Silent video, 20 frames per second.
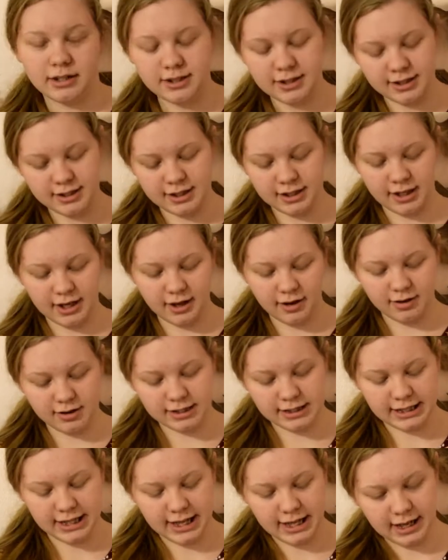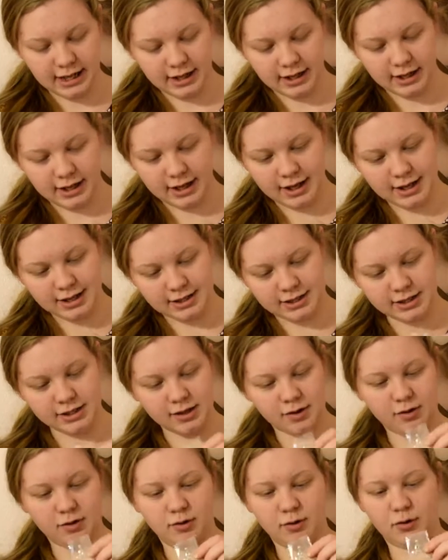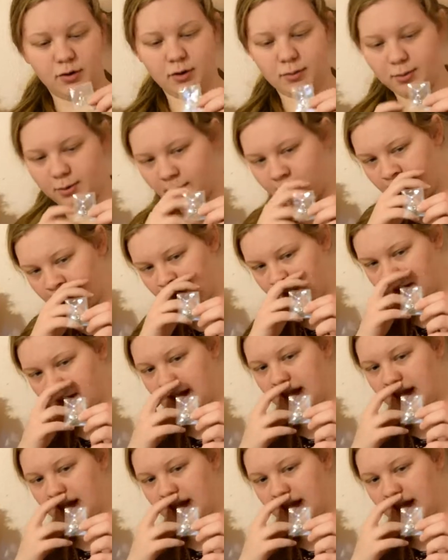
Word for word: Just the cutest thing. It's so adorable.